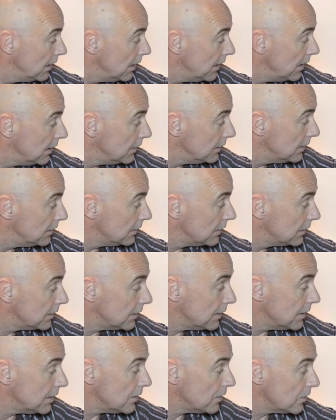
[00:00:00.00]
and
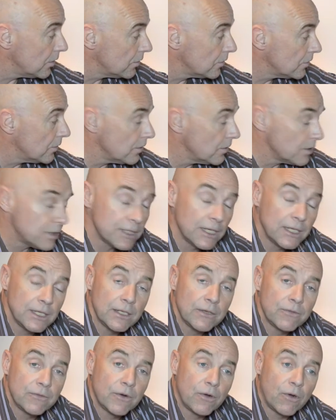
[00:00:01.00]
this is also a
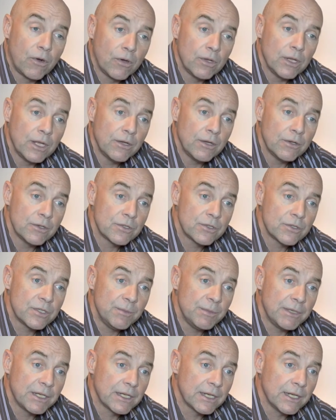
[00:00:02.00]
standard for all our
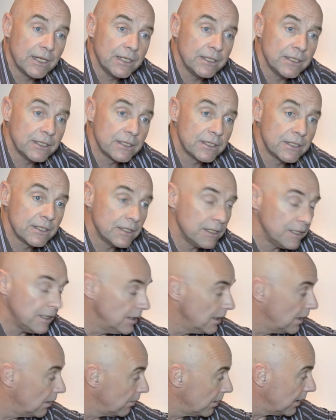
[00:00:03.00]
streaming clients
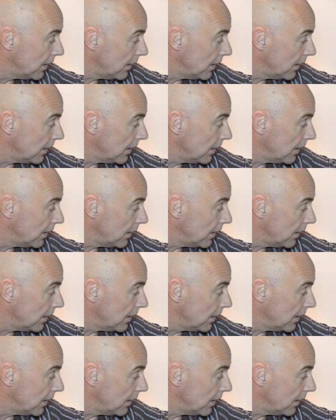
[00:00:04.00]
in our